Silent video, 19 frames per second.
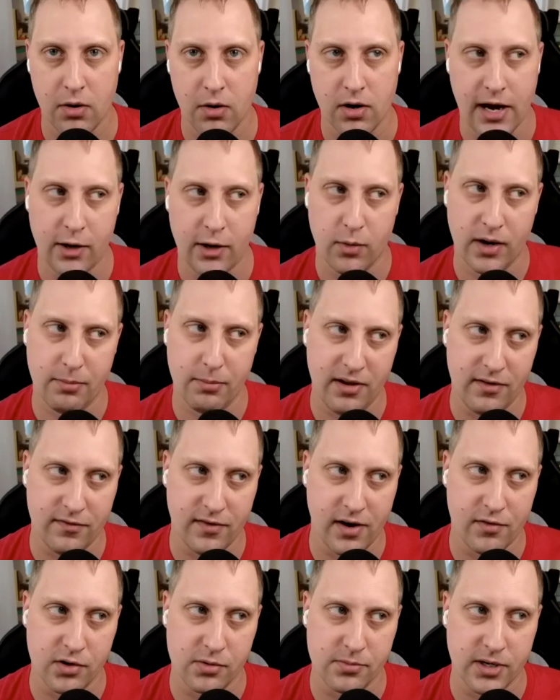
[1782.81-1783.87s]
I don't want to pay
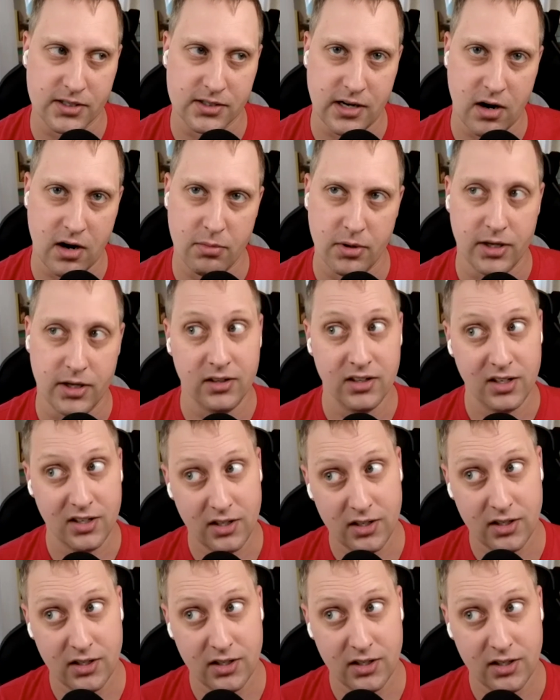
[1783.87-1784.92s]
500 bucks an hour, but
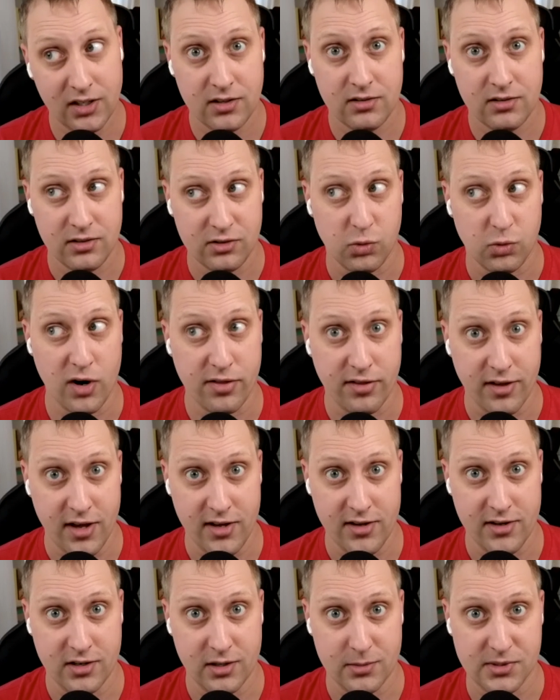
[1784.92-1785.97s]
it's worth it.
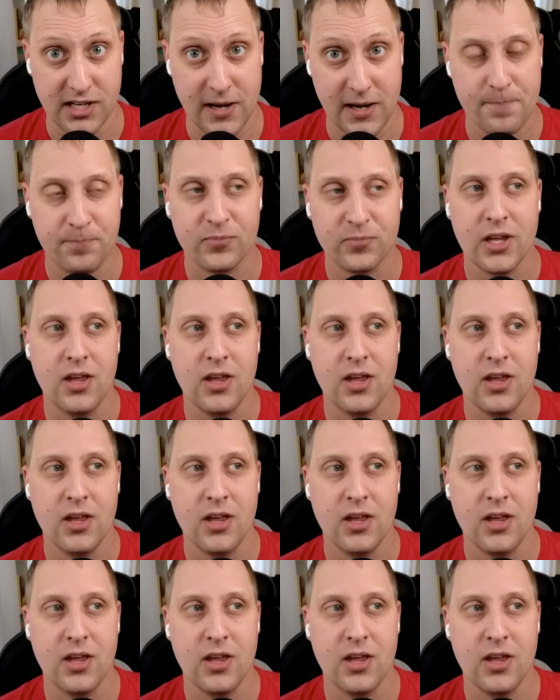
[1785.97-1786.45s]
You know what I'm saying? Yeah.